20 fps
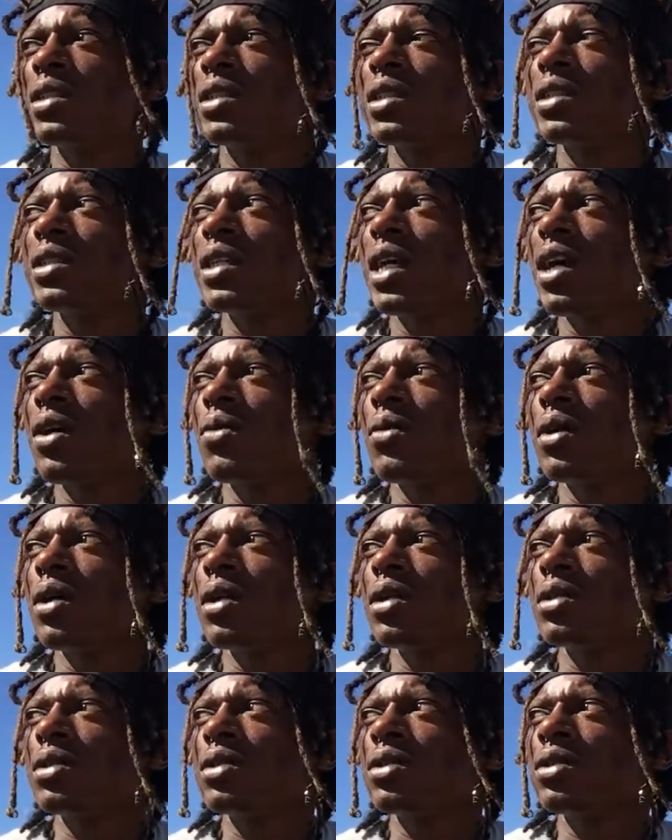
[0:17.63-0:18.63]
to say
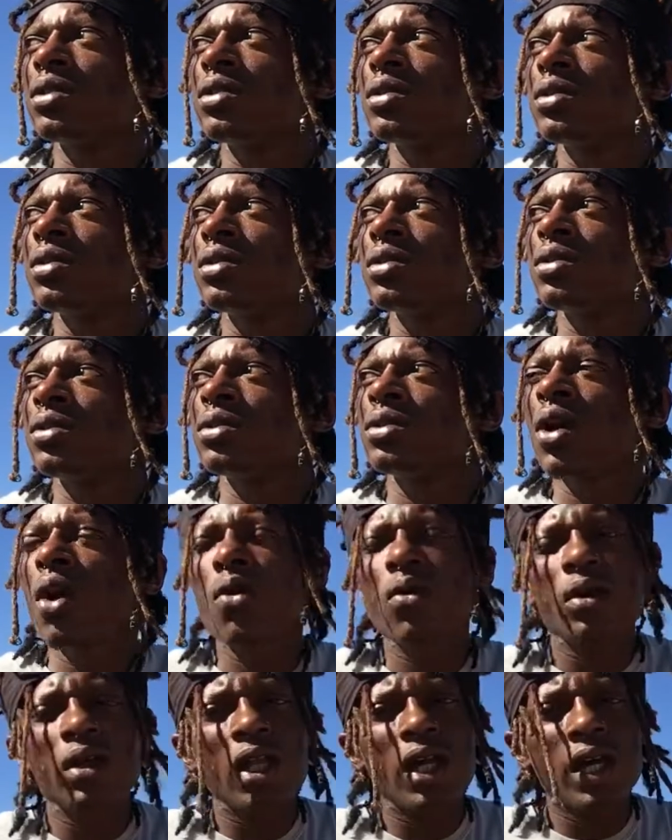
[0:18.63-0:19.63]
was,
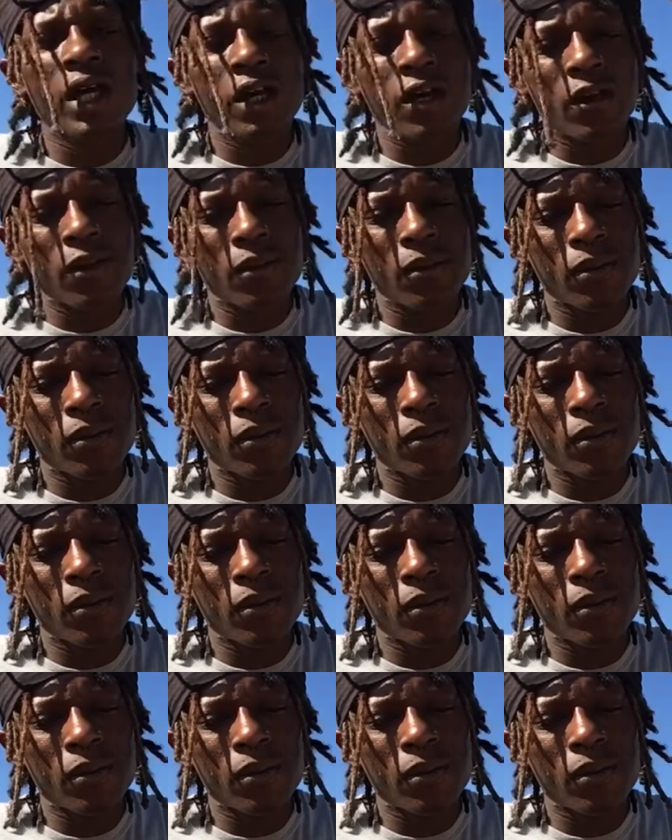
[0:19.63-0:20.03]
don't let